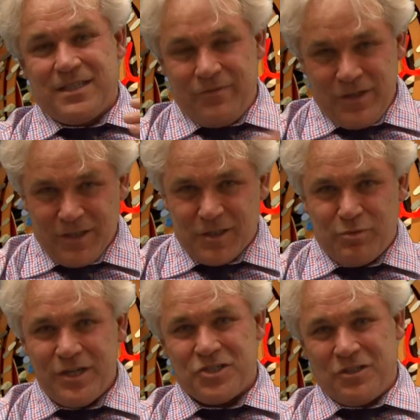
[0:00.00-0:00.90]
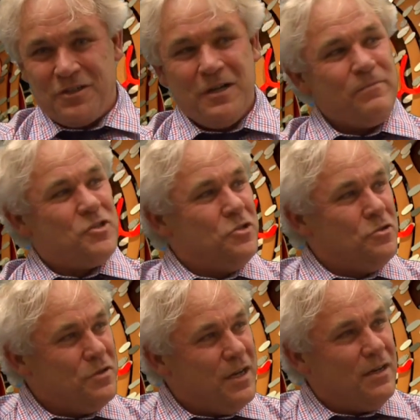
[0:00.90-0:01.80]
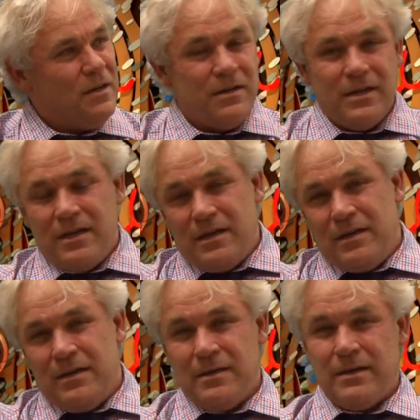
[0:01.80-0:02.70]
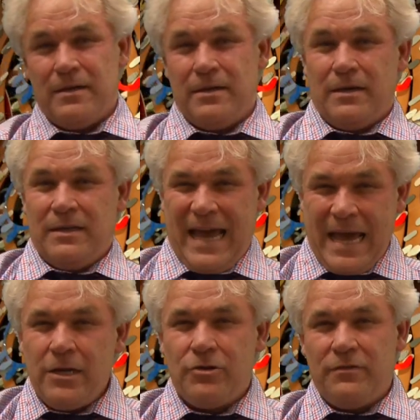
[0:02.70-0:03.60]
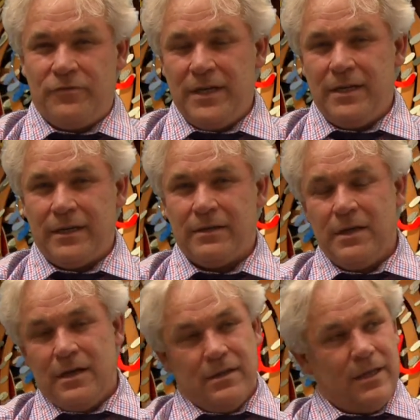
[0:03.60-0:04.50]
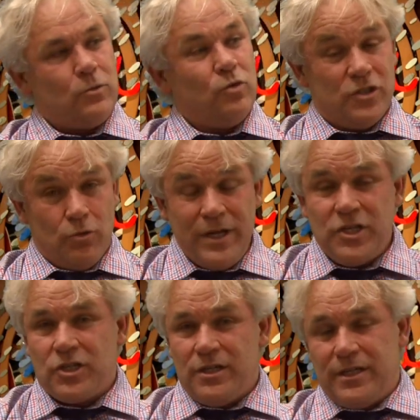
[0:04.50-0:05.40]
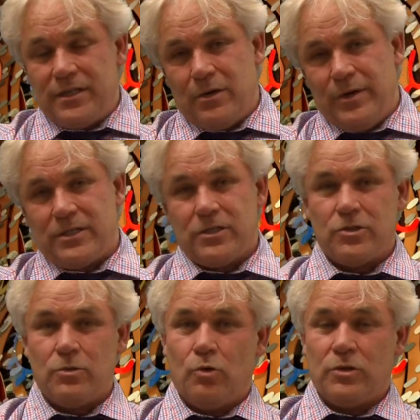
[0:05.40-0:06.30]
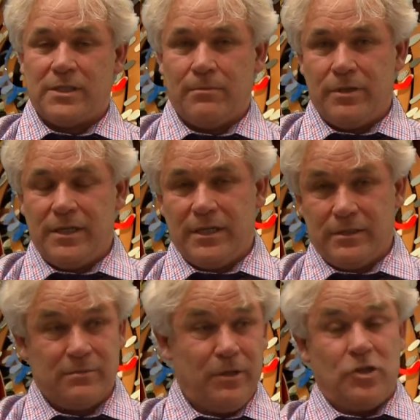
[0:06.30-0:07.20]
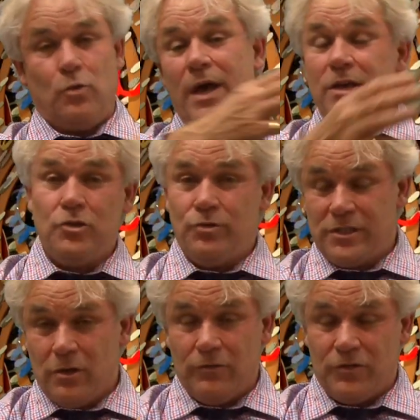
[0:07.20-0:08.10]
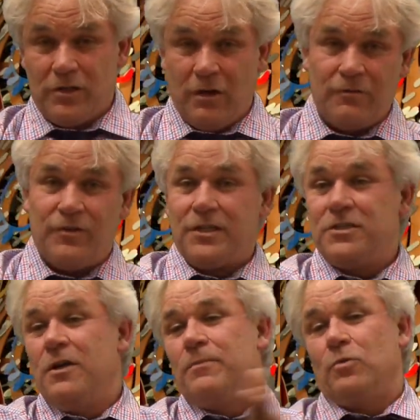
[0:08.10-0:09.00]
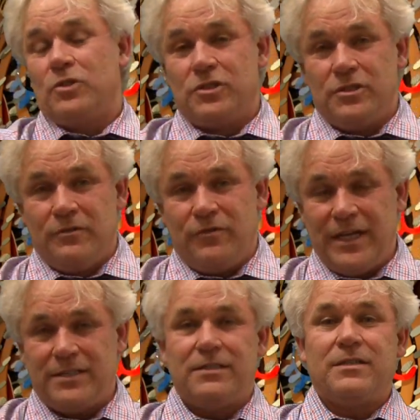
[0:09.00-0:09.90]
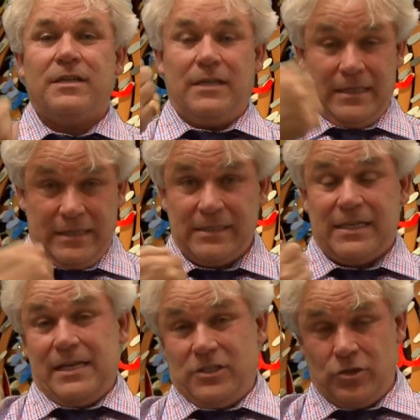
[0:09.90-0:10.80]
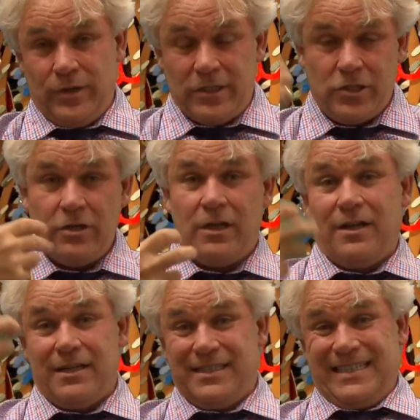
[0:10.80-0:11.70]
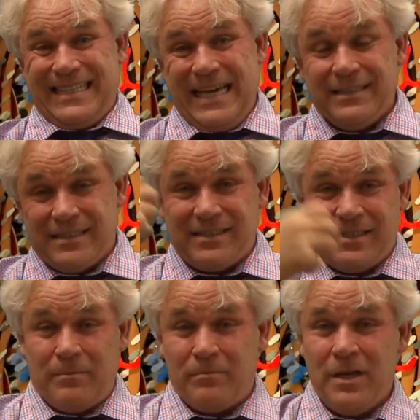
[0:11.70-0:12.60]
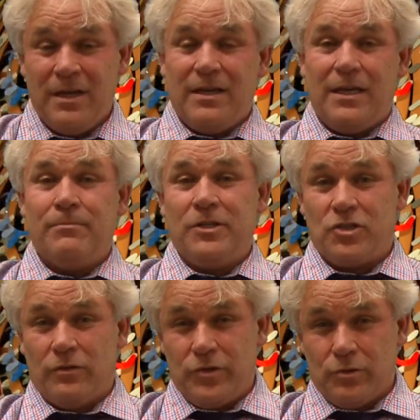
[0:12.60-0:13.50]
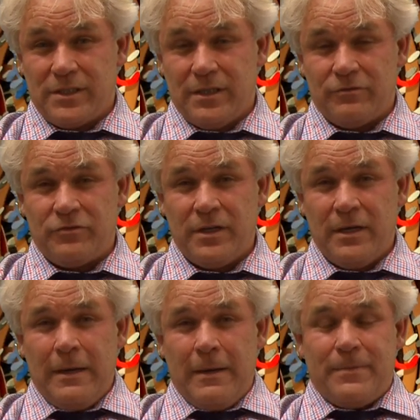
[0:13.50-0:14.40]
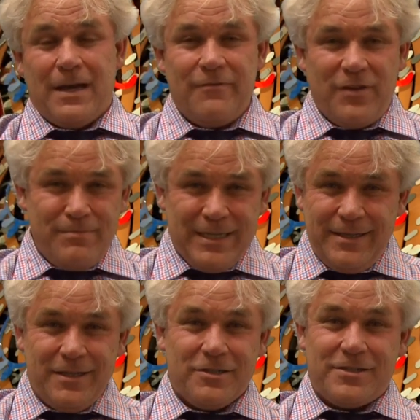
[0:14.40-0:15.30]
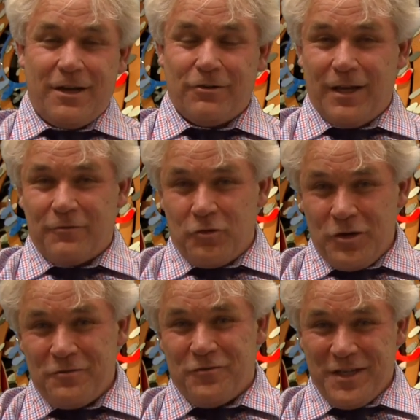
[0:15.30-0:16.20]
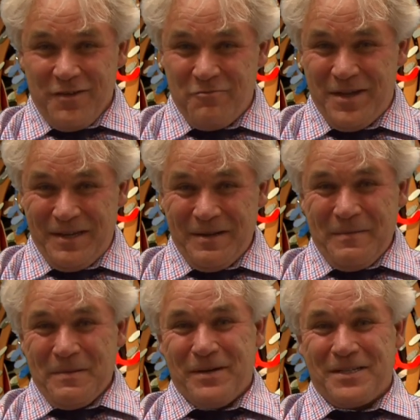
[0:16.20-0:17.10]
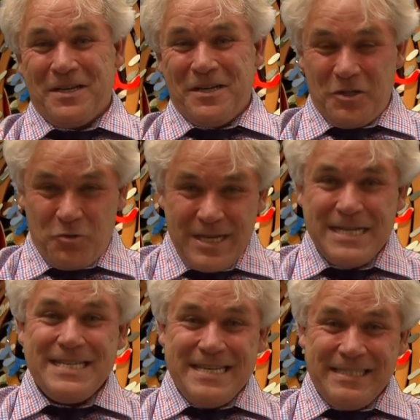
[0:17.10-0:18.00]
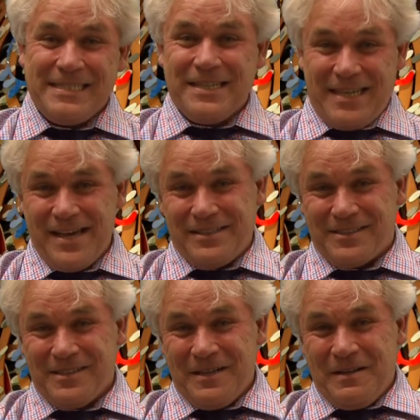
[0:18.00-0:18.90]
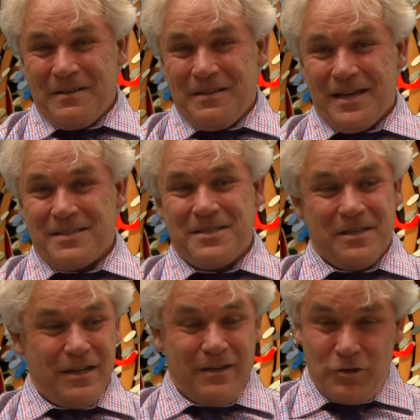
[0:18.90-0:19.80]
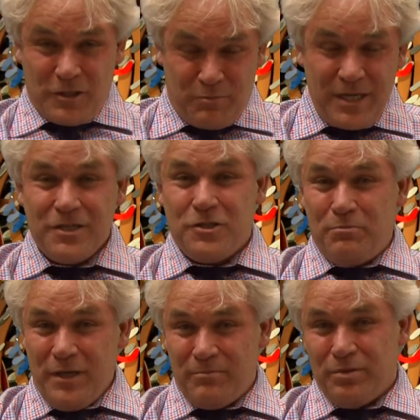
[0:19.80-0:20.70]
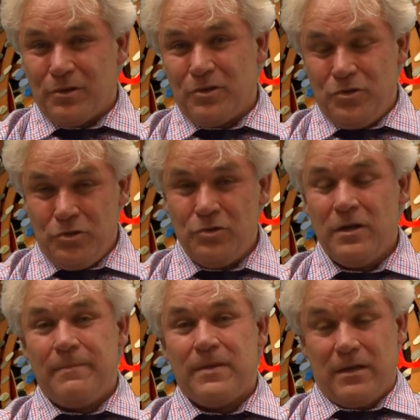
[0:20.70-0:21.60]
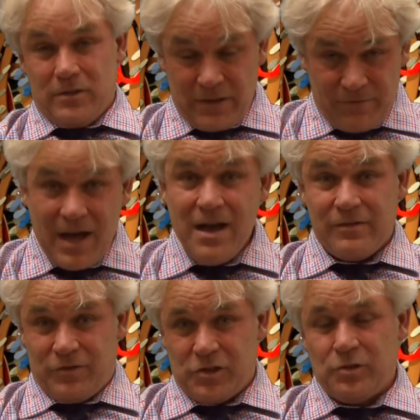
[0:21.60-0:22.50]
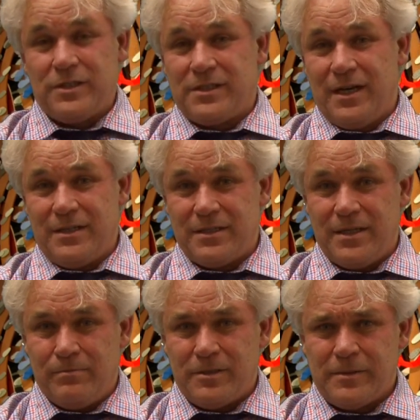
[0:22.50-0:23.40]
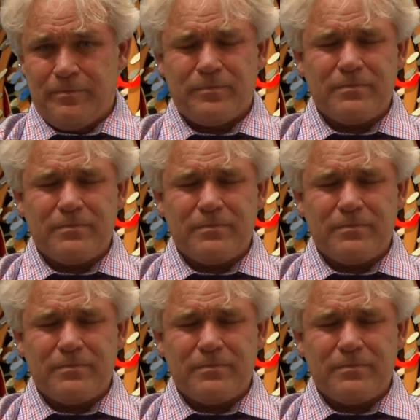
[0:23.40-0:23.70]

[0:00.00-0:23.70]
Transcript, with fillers: giving expression to uh, uh, uh, uh, an angry feeling that was originally directed towards somebody else. But the way you resolved the conflict was to deflect it, in this case, to internalize it against some image of yourself. Now, if I'm beginning to sound like Freud, forgive me, but it really is the case that uh, you speak to people who survive suicide attempts.